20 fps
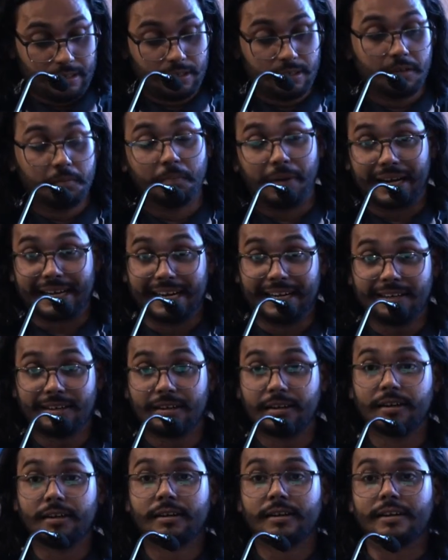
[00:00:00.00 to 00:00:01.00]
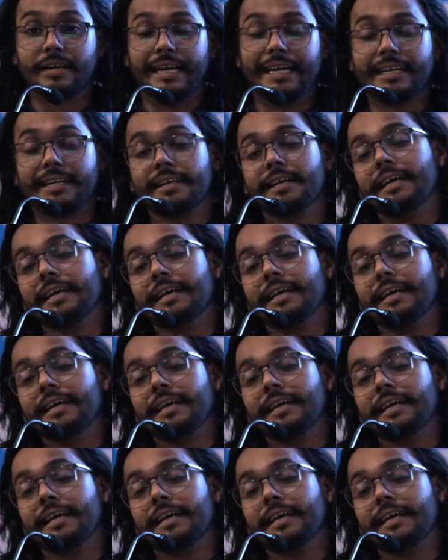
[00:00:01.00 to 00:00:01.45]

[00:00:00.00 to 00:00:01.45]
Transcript: a bucket, right?